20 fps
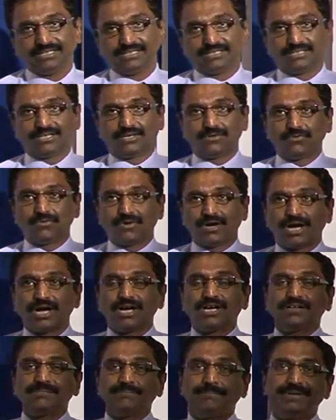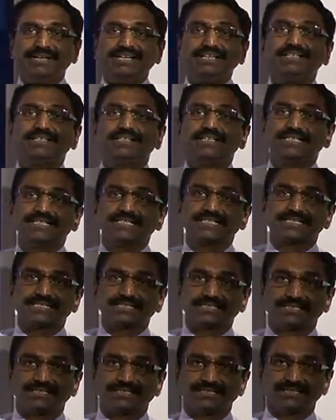Now, are builders
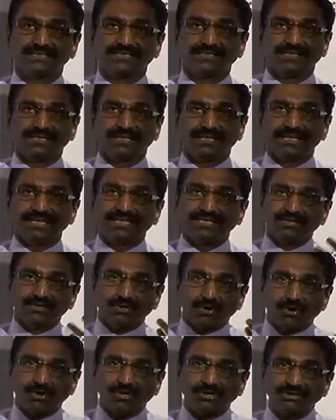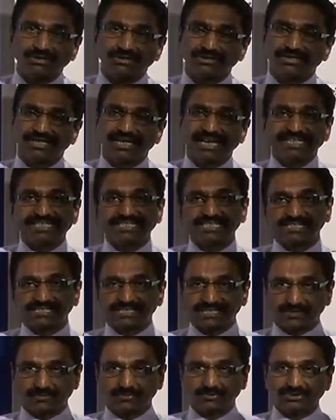in north and
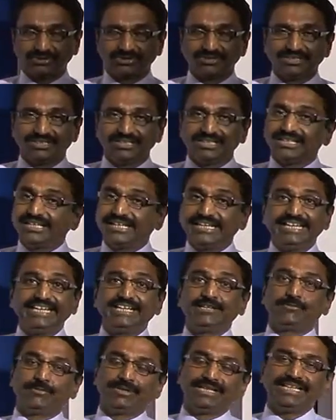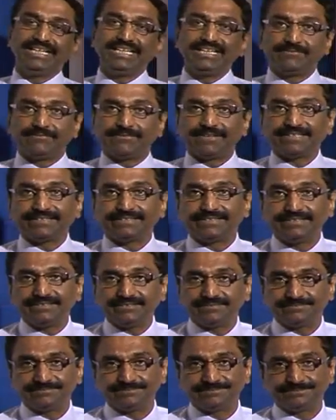south equally affected?
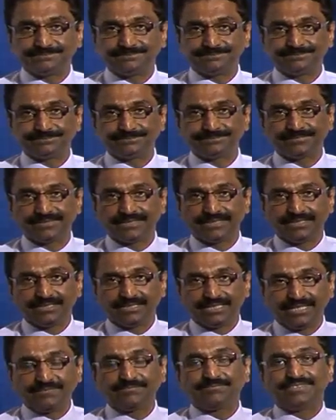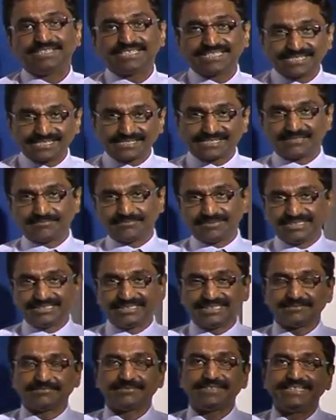If this is something
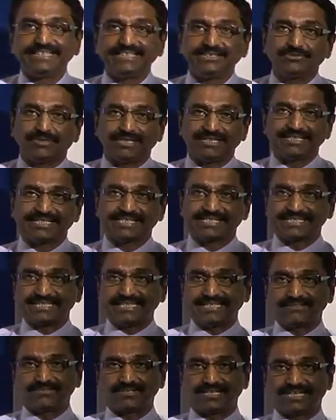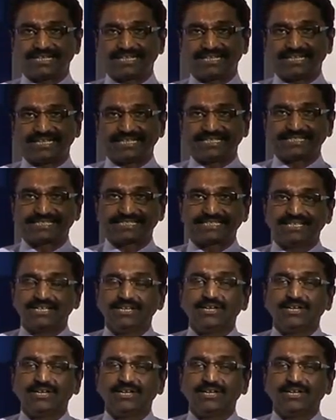that we need to understand or analyze,